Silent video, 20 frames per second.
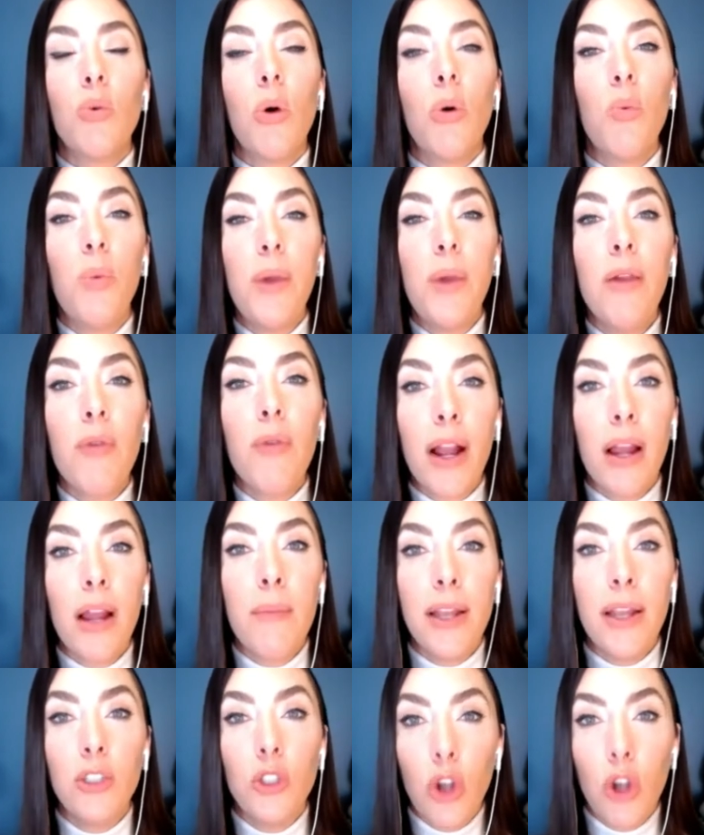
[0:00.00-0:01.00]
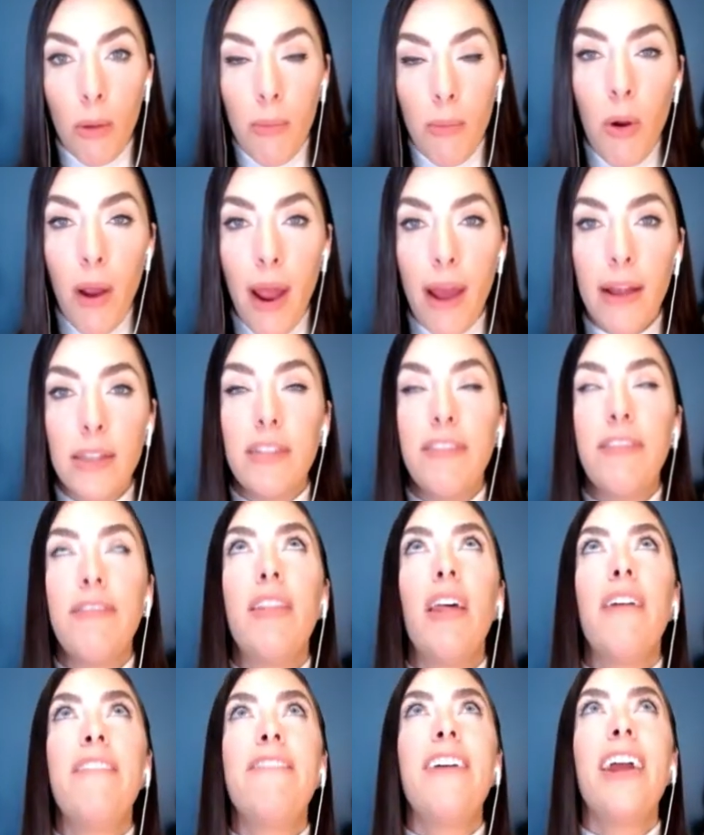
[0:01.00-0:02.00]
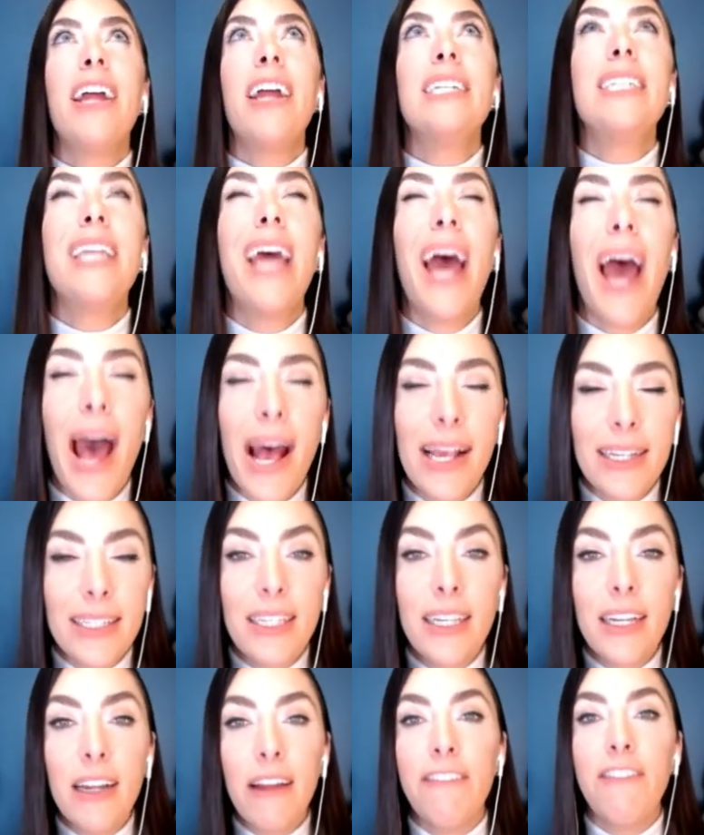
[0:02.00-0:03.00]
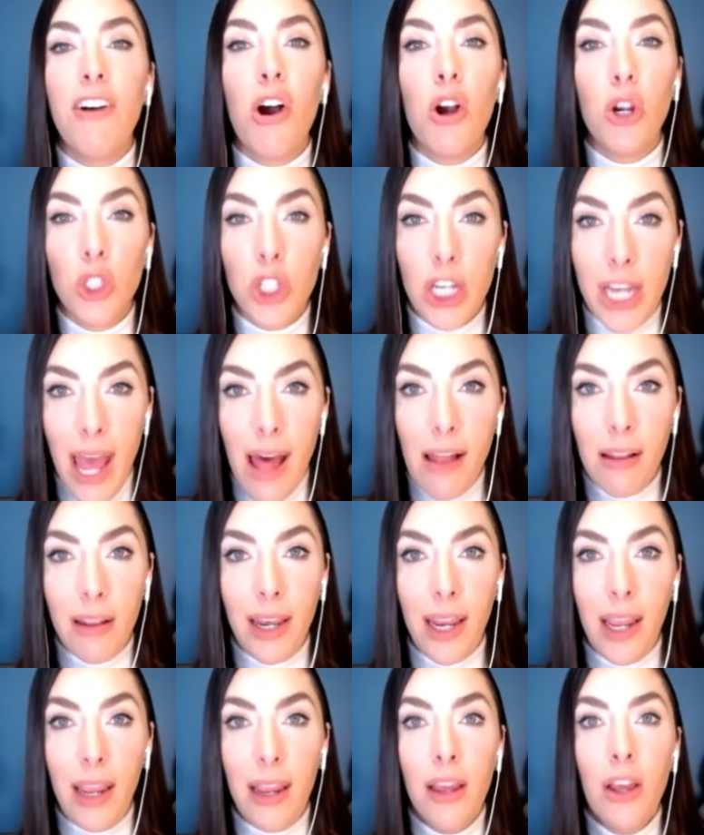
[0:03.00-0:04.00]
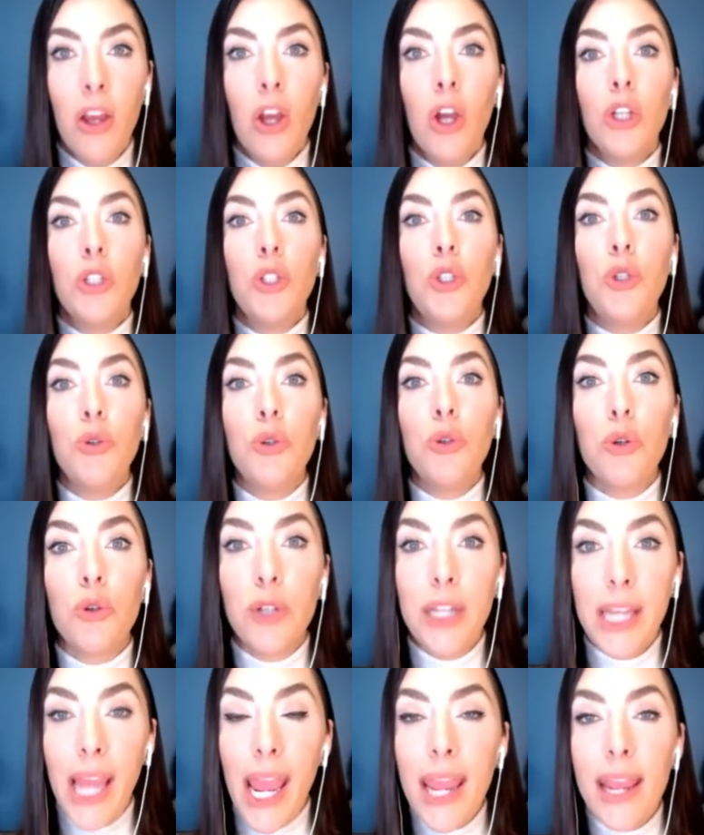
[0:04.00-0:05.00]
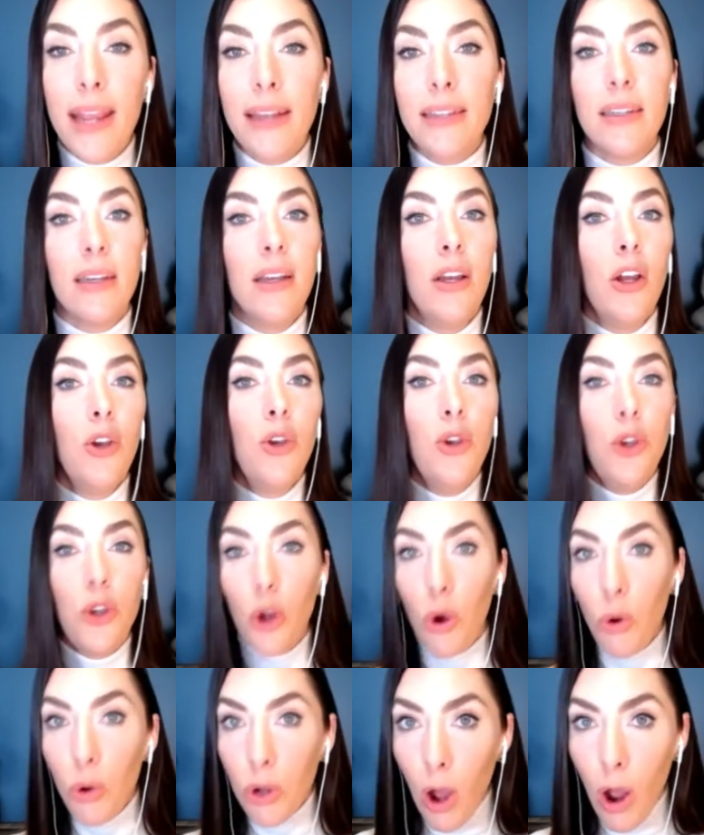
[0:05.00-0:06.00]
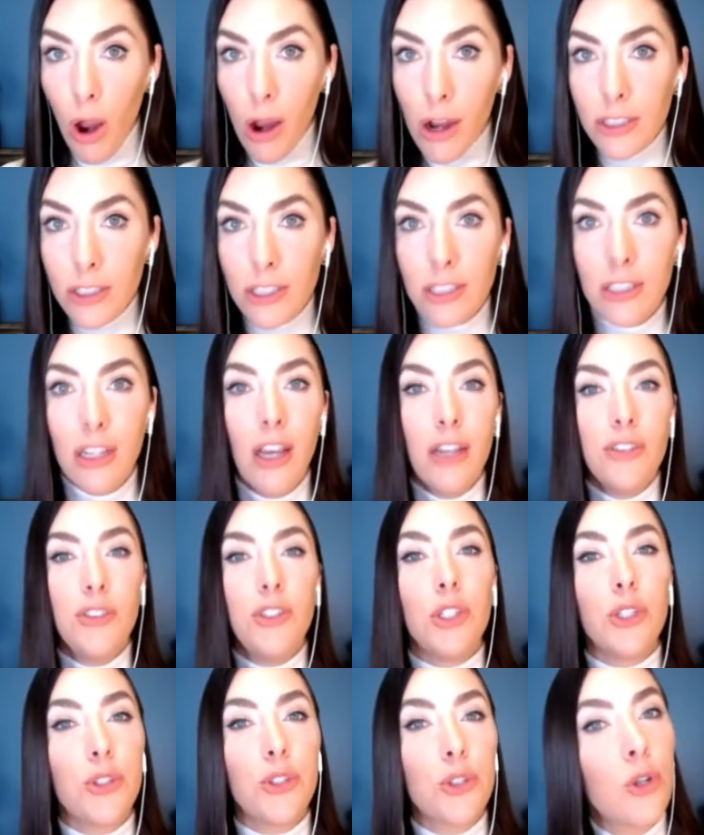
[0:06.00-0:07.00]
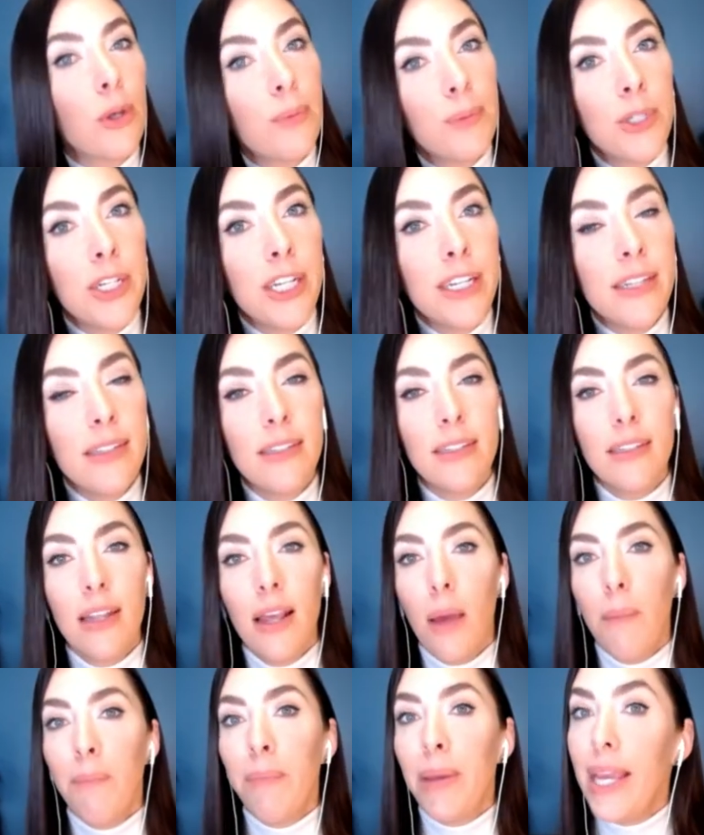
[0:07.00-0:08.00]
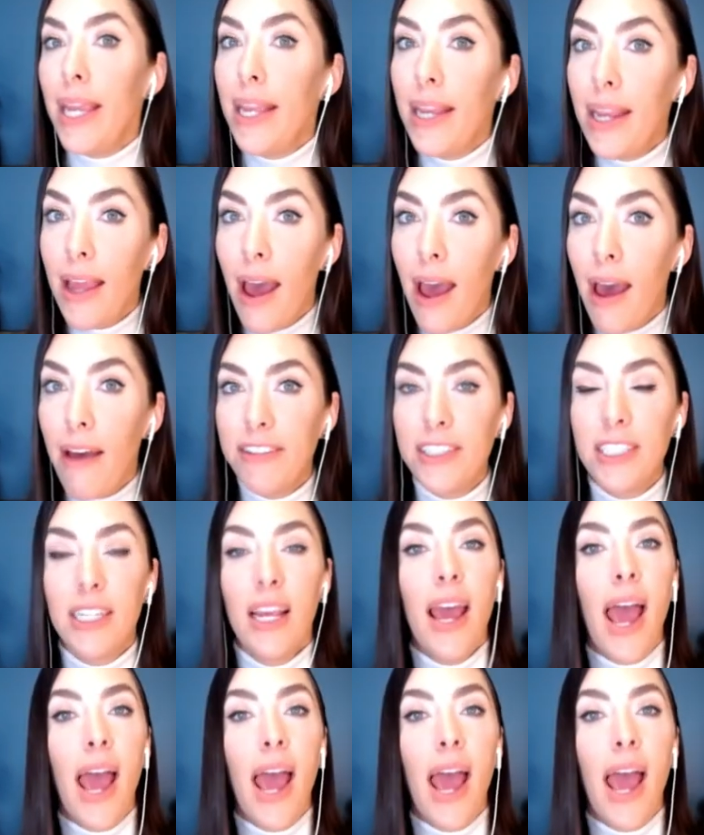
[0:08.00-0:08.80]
so what we recommend, Domo has the fantastic functionality to create note cards, descriptions, P D Fs,